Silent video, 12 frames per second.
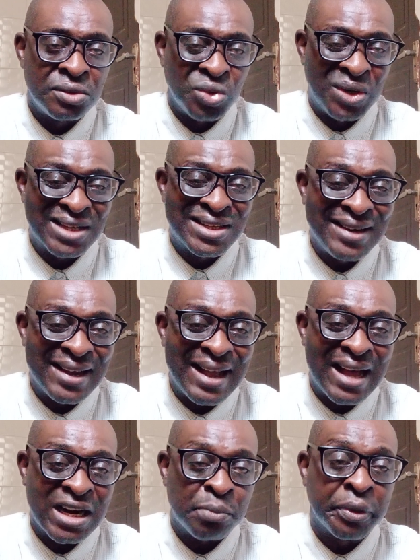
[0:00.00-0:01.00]
to get
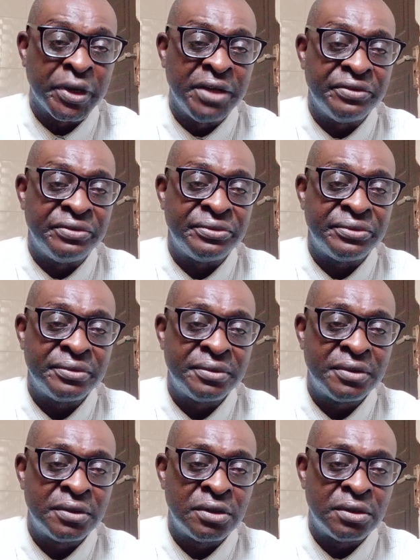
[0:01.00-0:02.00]
legal reprieve
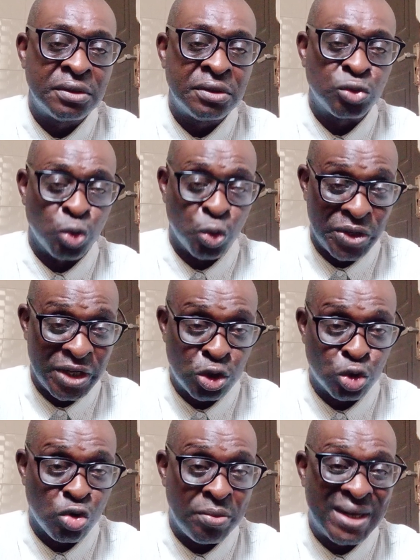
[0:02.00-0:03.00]
through the
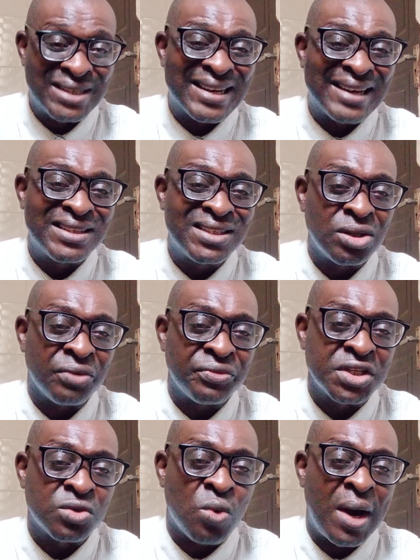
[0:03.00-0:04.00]
instrumentality of
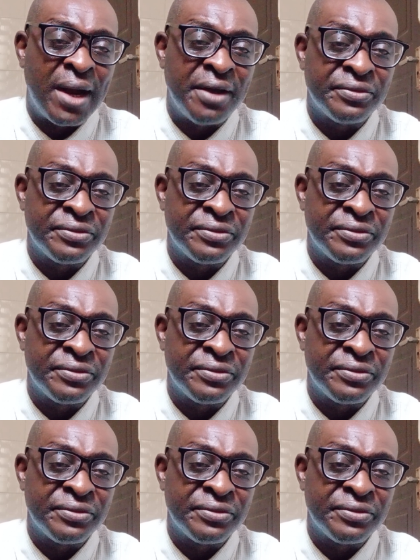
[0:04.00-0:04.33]
his wife.